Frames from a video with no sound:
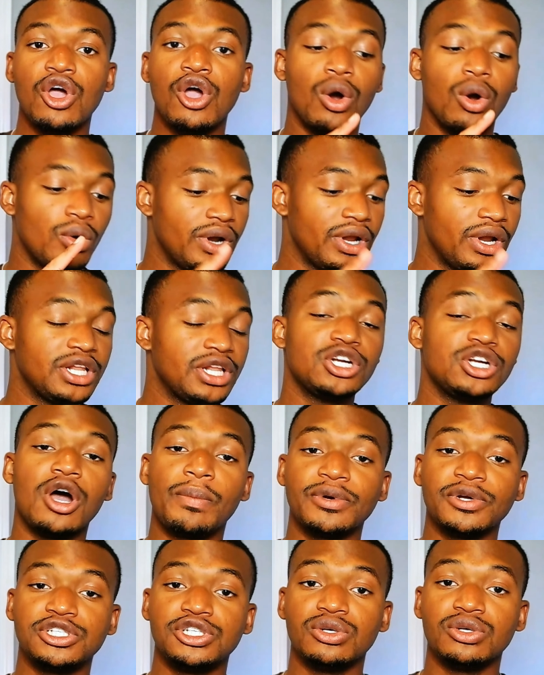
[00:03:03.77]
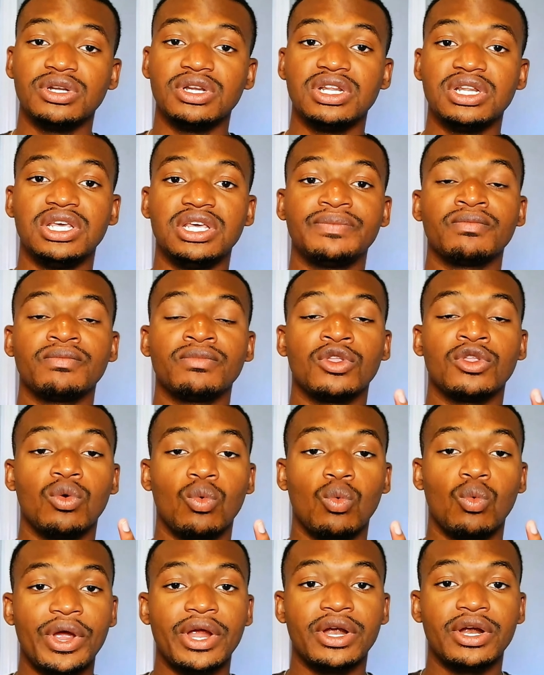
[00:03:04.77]
or in an opportunity
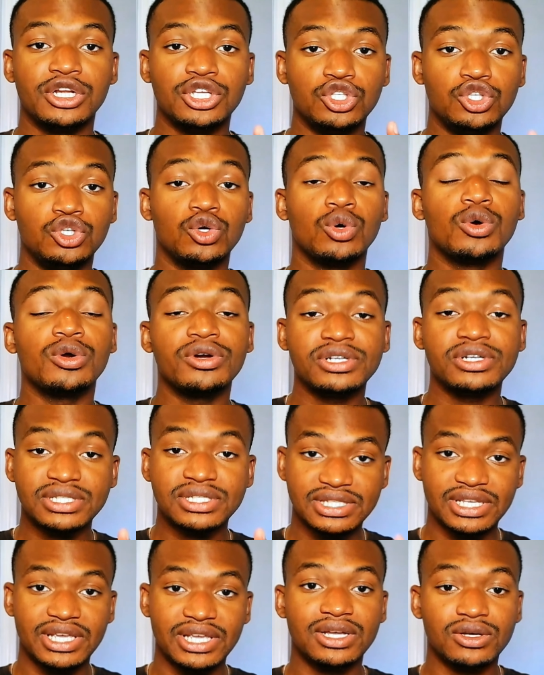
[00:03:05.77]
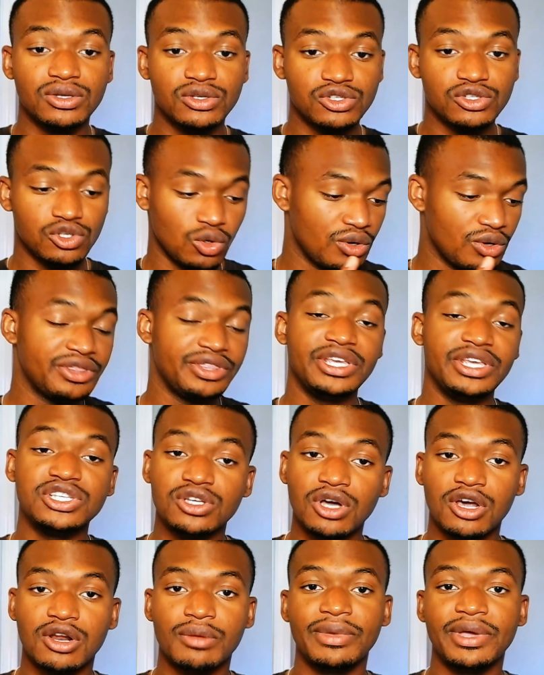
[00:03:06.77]
where your skills or these
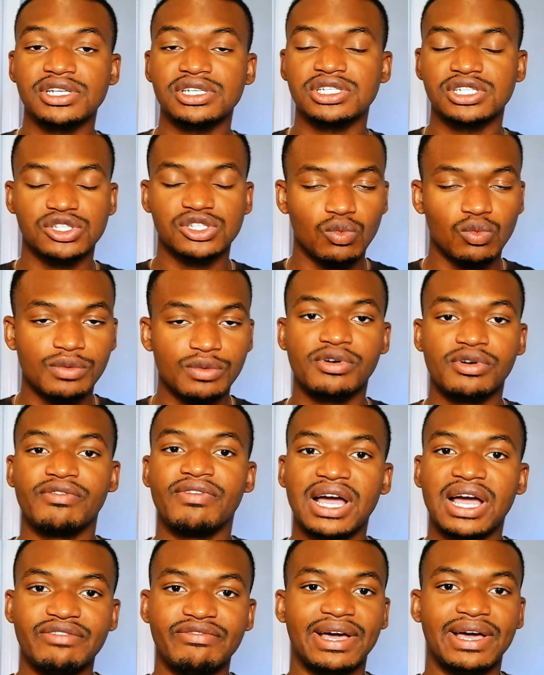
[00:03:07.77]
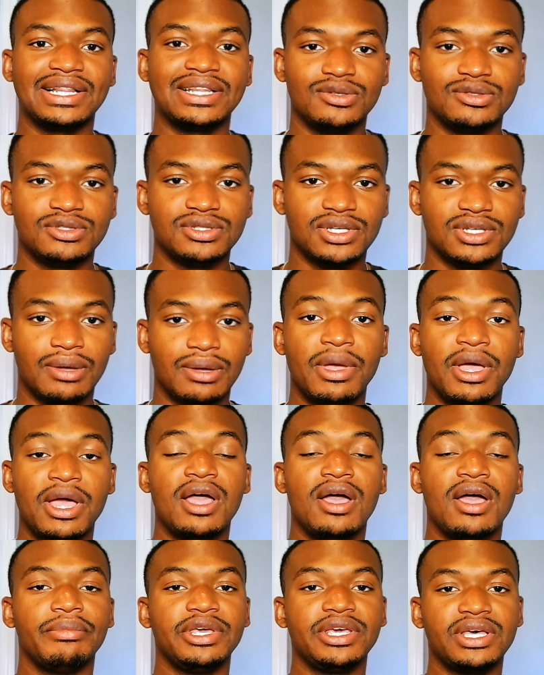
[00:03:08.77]
automations would provide value to them.
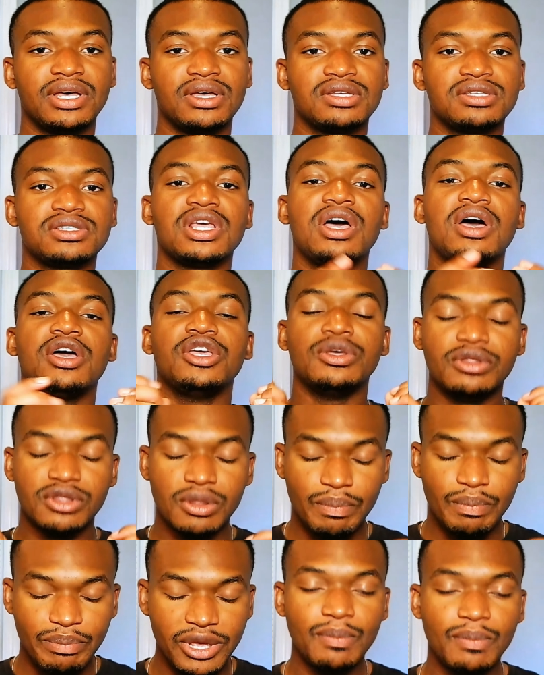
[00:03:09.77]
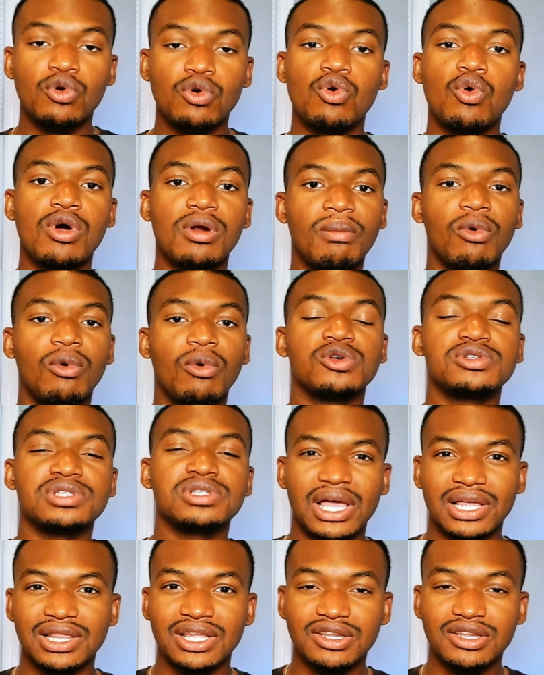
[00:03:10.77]
Because the people who are most
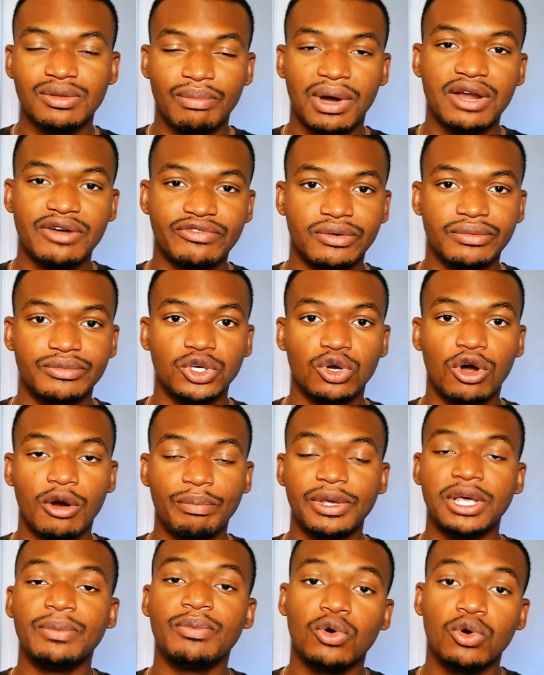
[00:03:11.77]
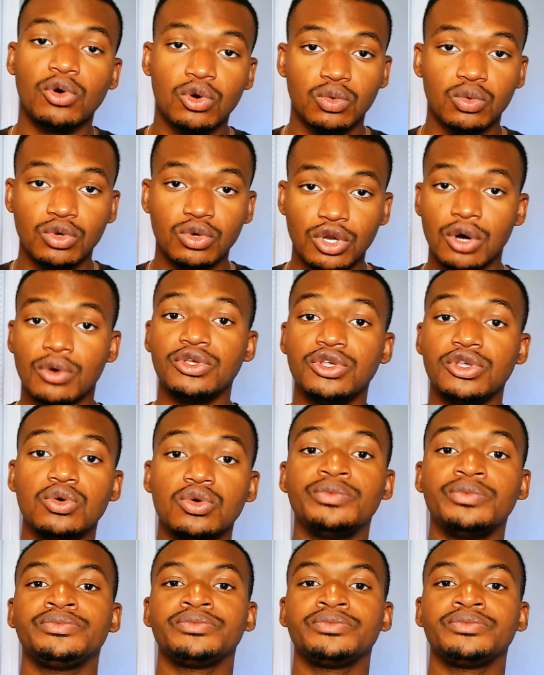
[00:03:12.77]
likely to buy from you are people who know you,